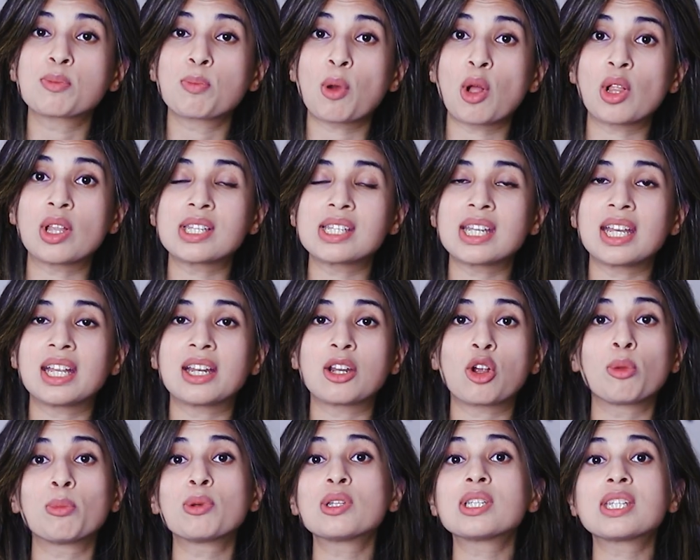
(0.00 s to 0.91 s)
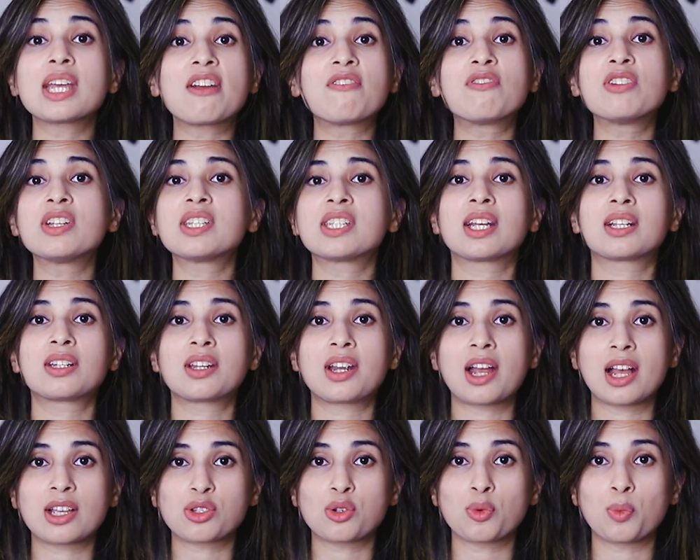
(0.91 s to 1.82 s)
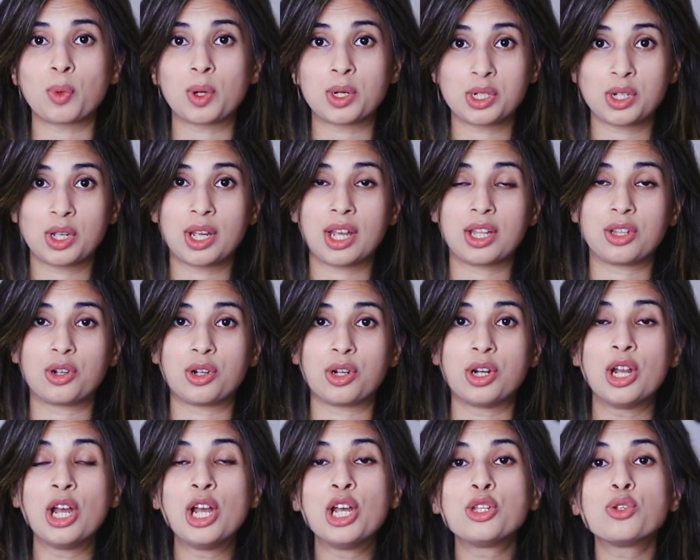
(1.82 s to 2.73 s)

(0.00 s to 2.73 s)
policy, and almost every sector has to work together